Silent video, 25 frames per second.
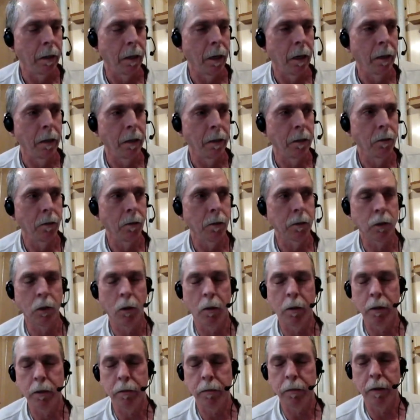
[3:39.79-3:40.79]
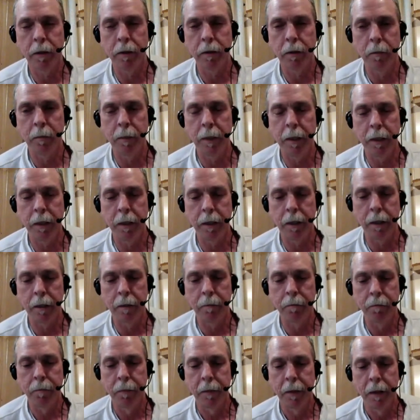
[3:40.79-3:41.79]
I you know, it's always fun to be
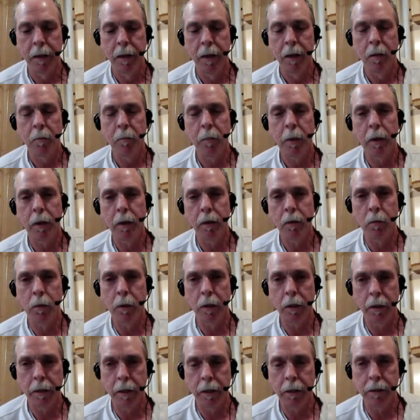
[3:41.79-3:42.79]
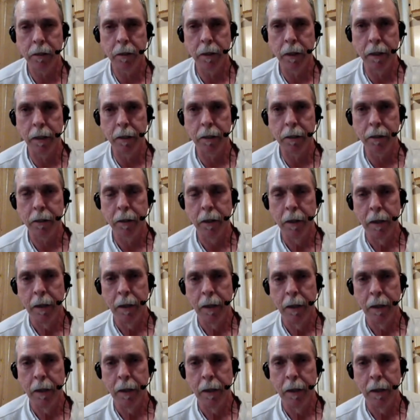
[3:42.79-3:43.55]
um, part of one of these things.